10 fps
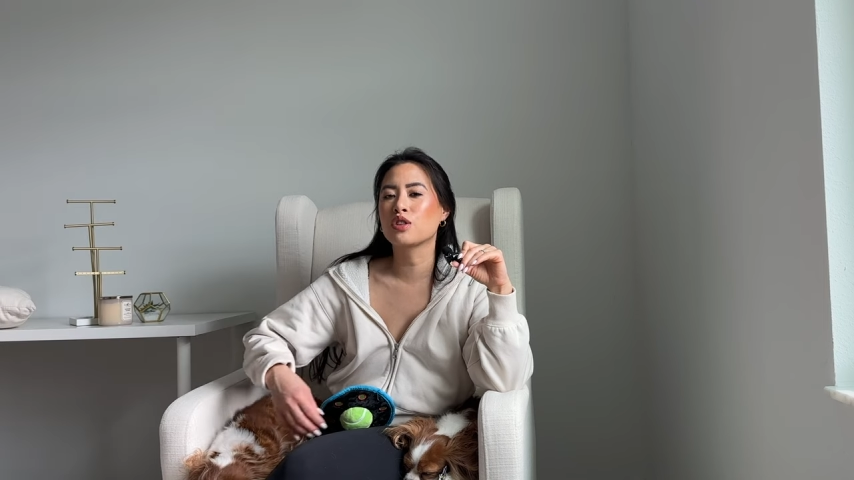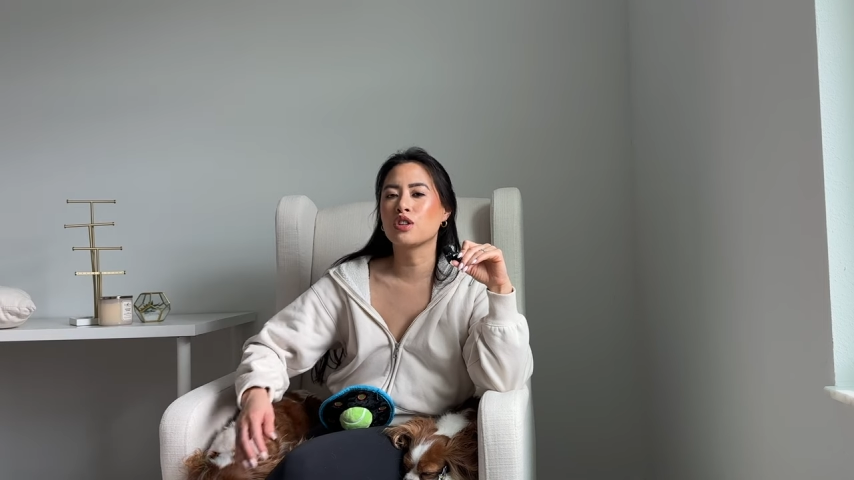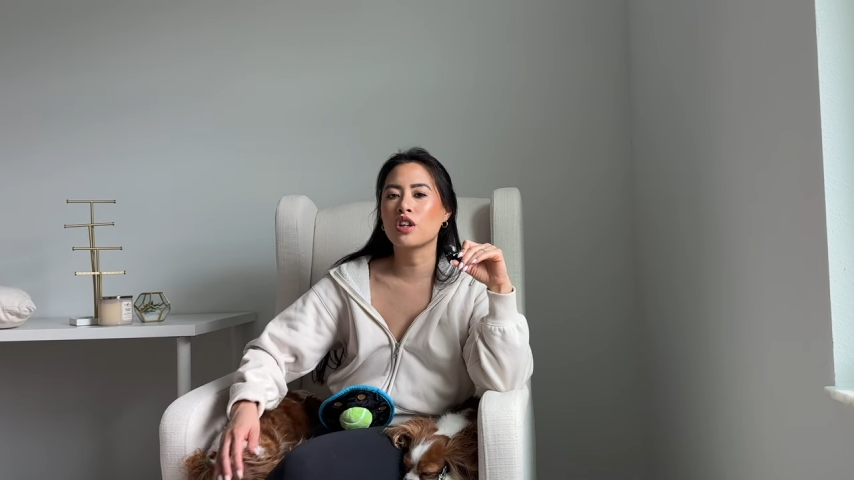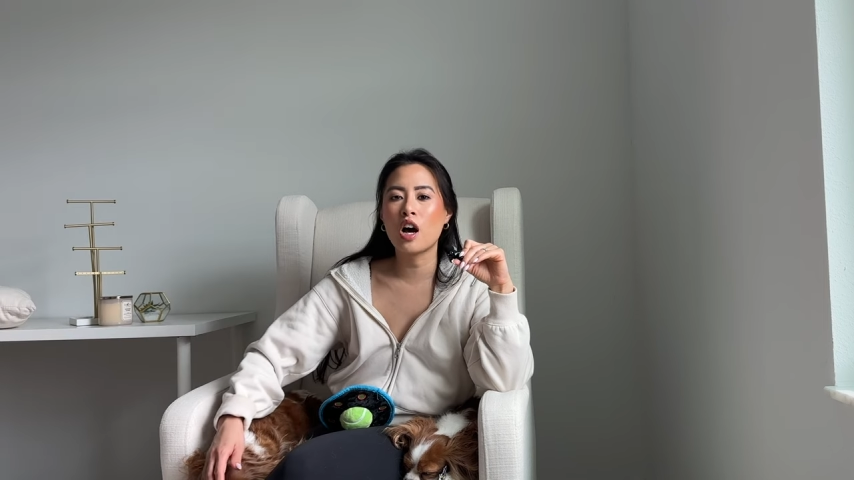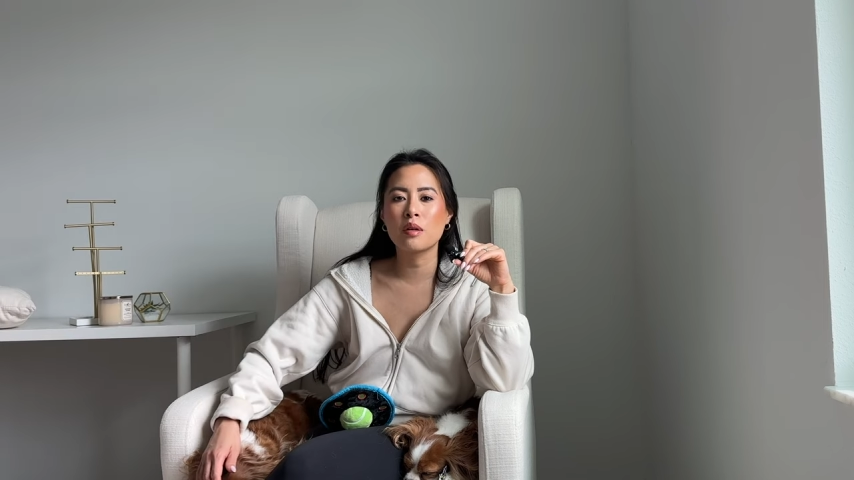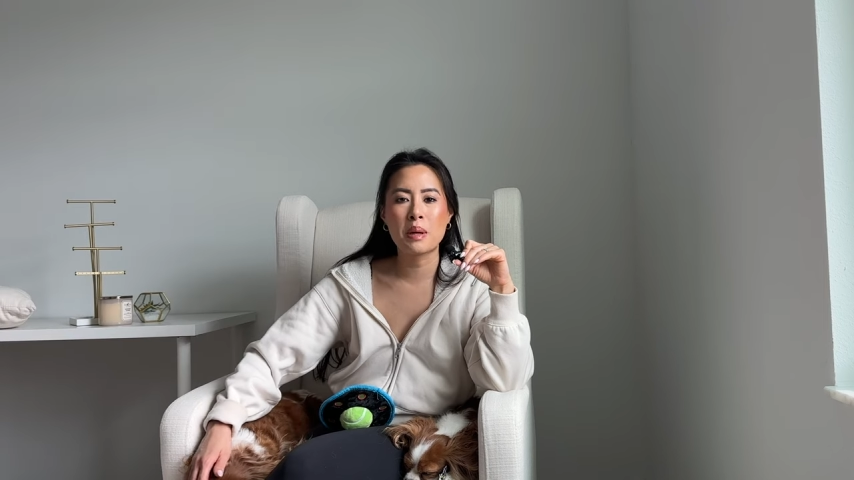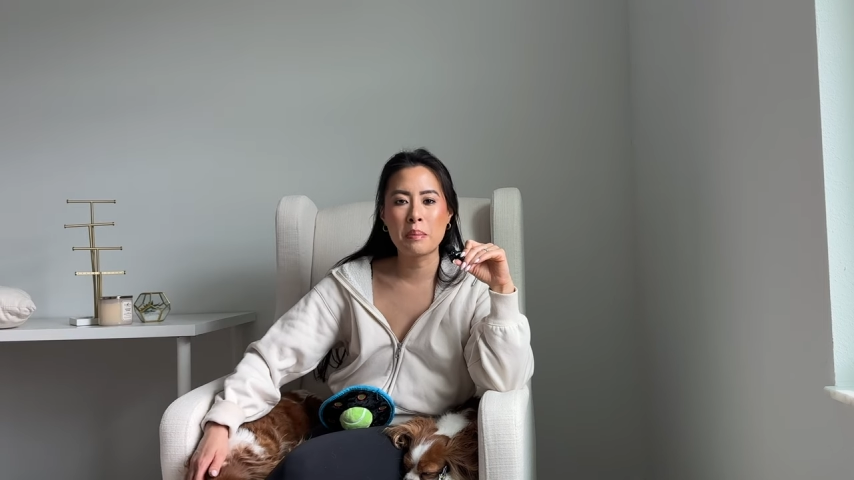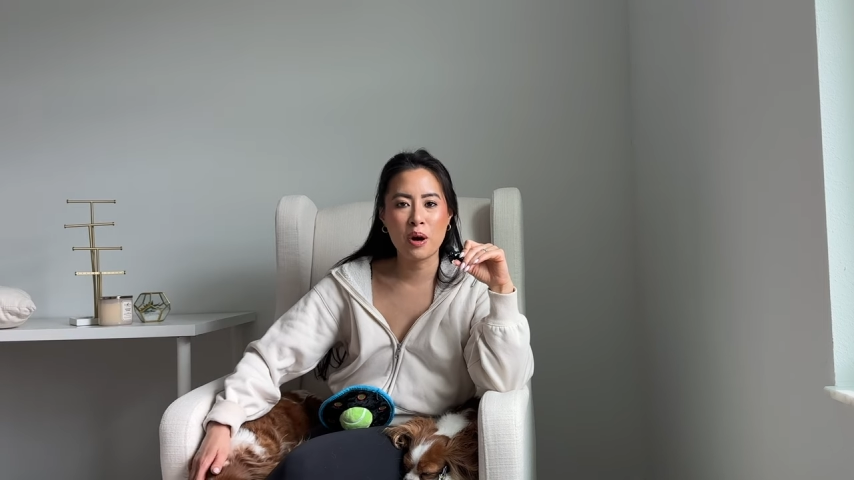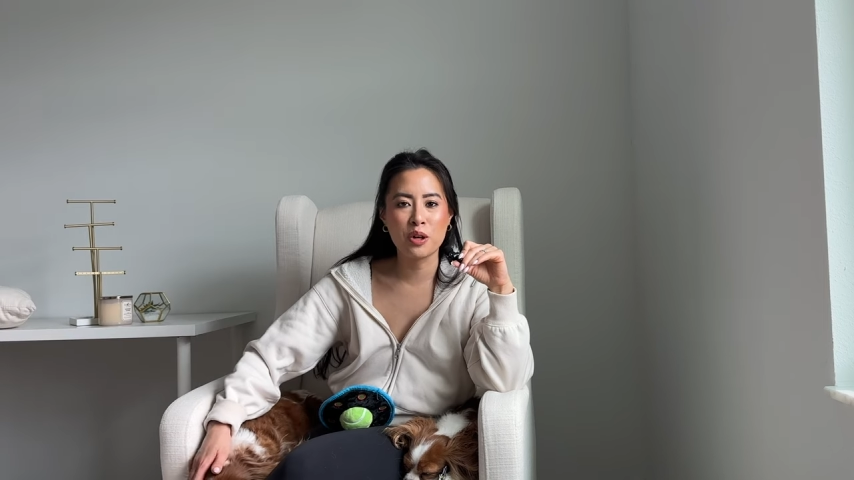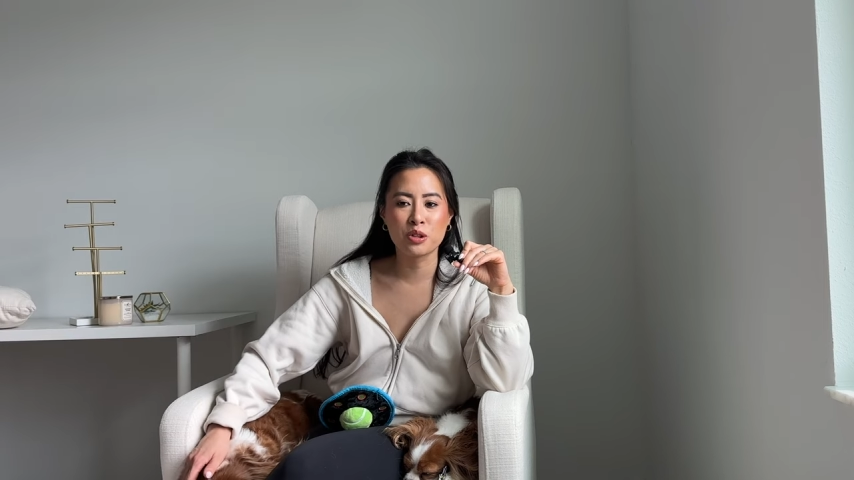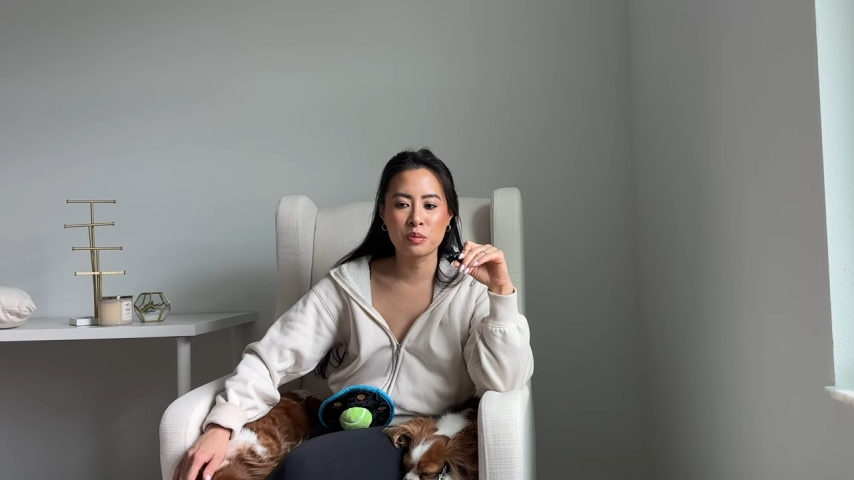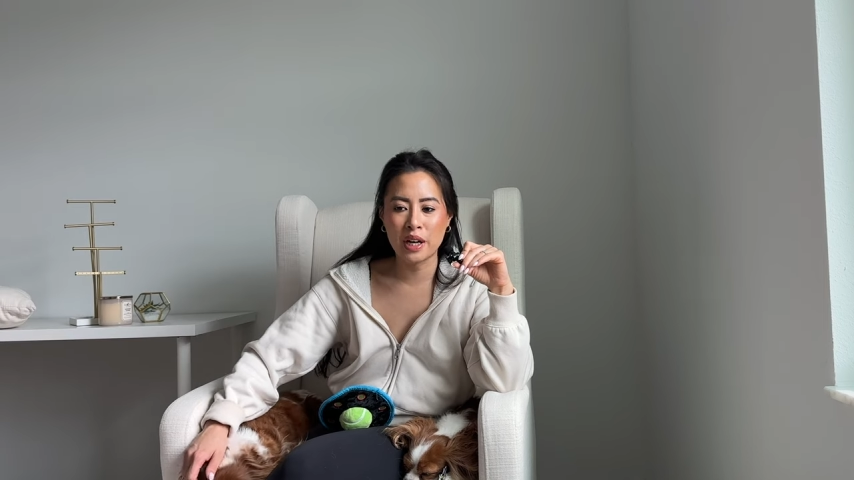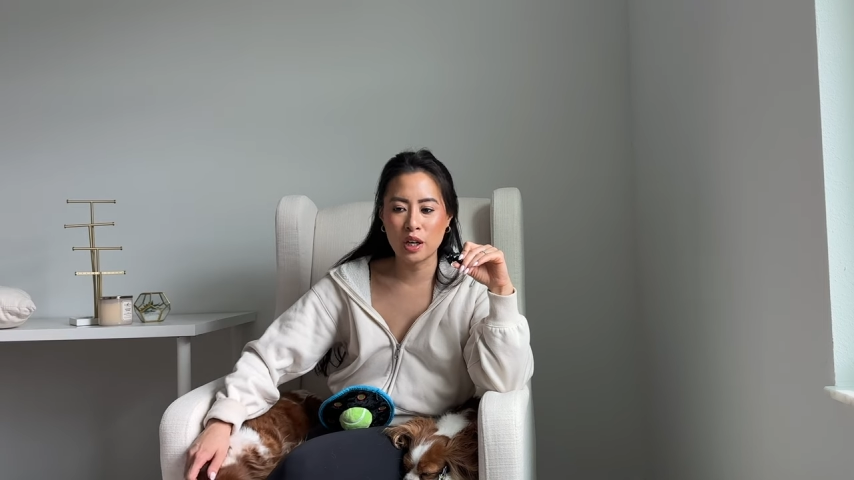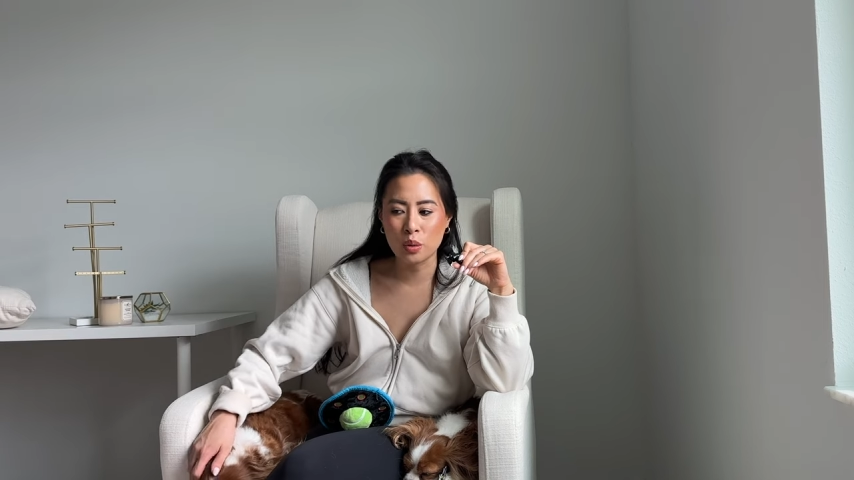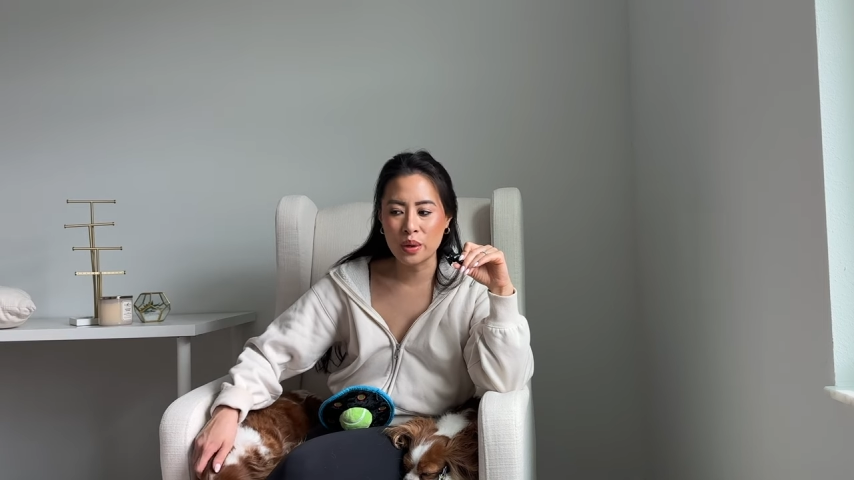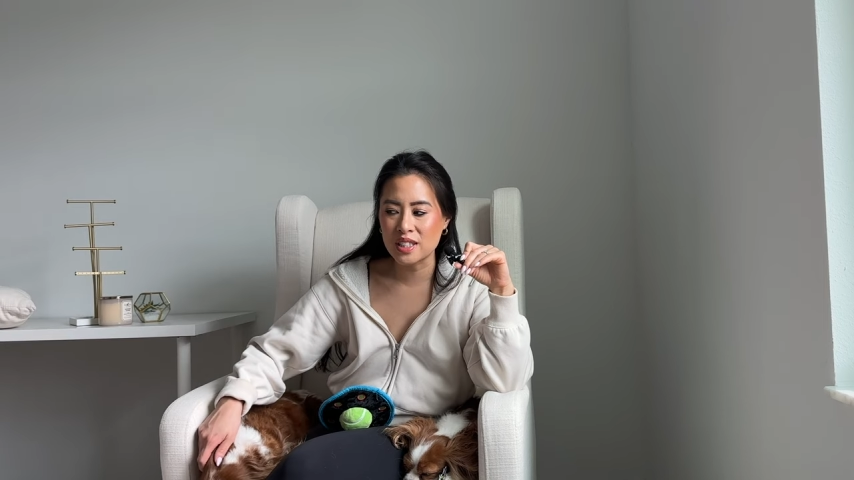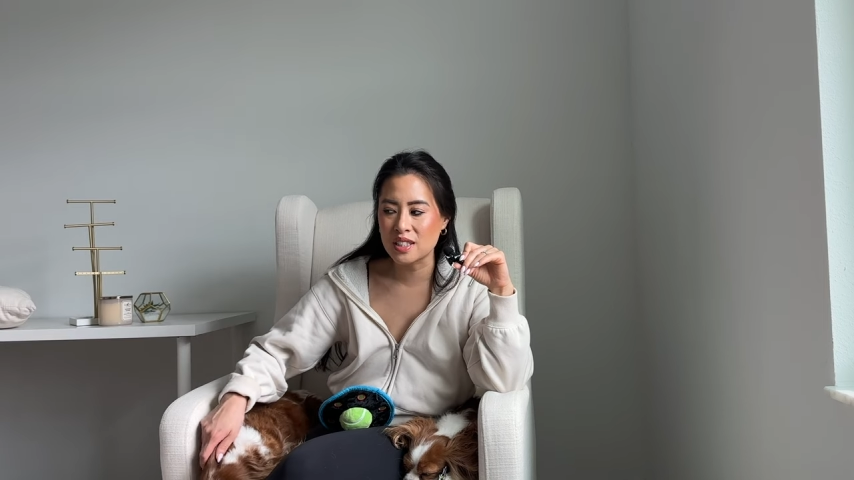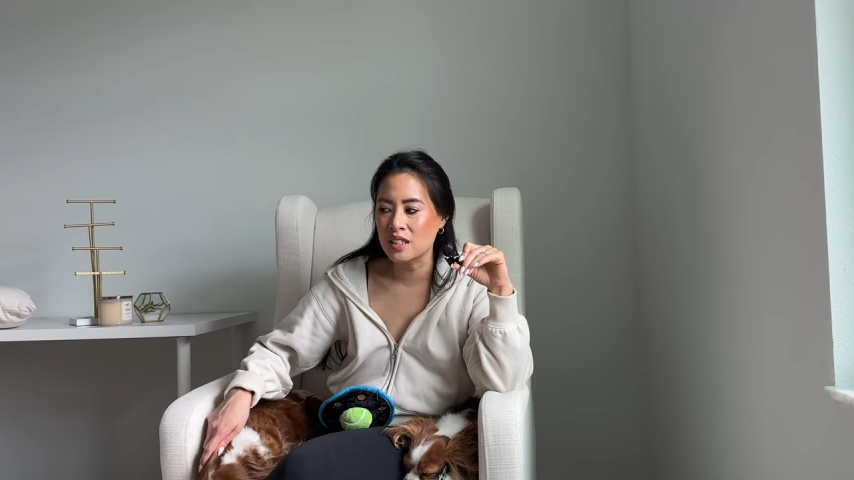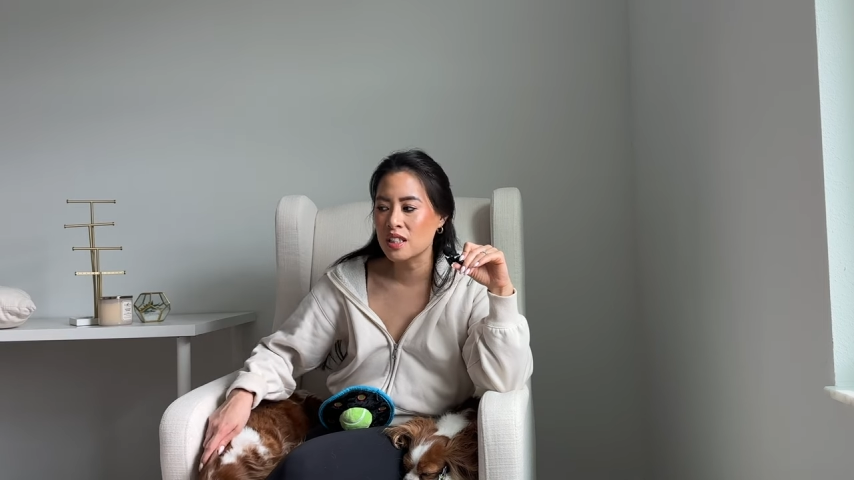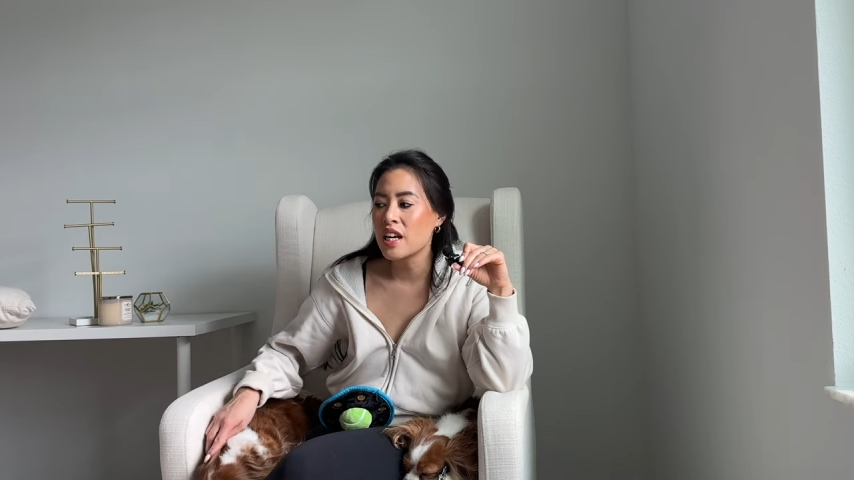to not be bothered by
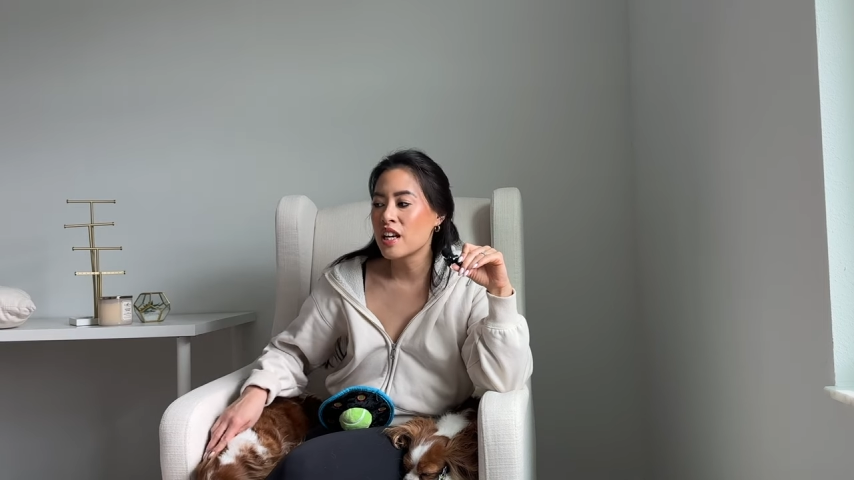oasis.